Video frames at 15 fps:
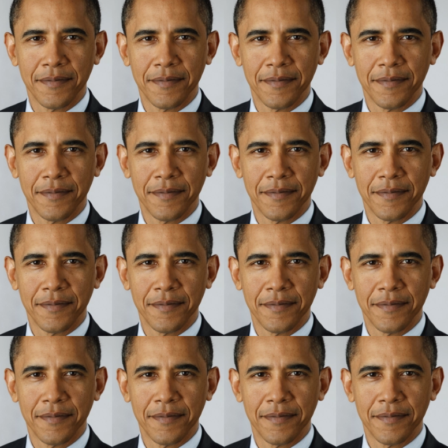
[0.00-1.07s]

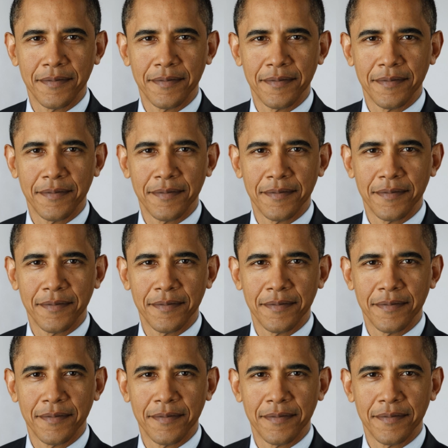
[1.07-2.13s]

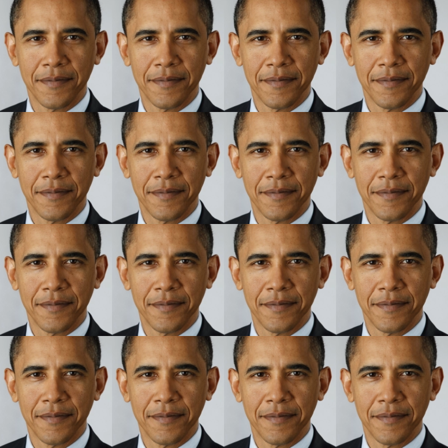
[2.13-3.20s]

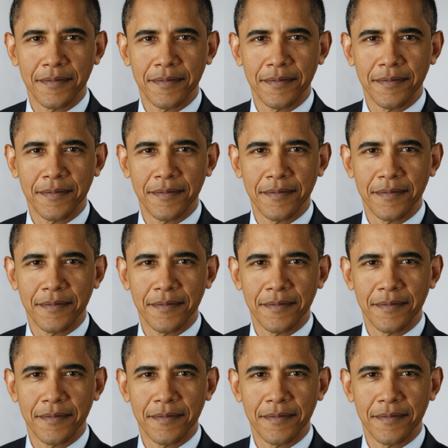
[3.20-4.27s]

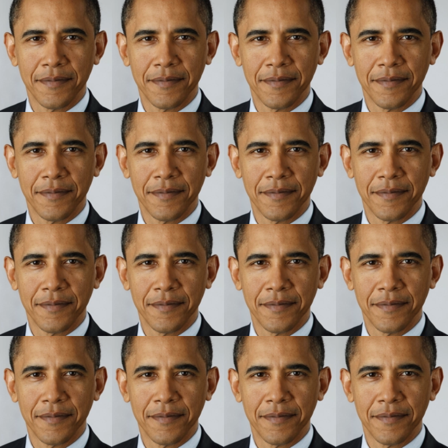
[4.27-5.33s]

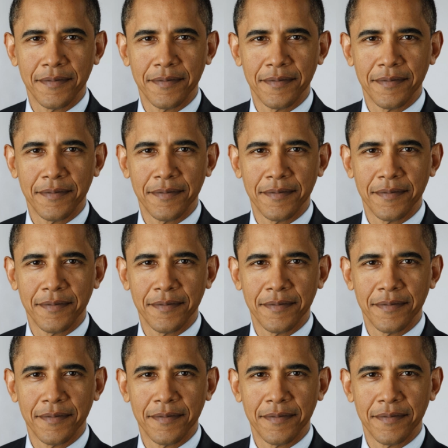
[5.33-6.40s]

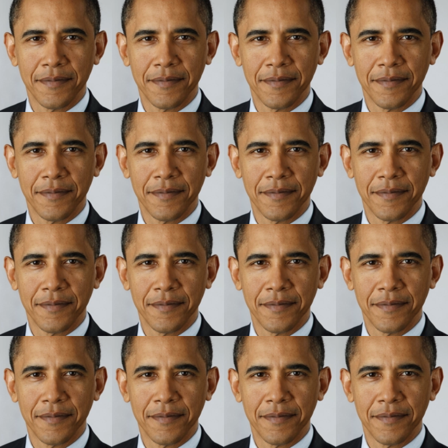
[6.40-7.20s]
(no lip movement)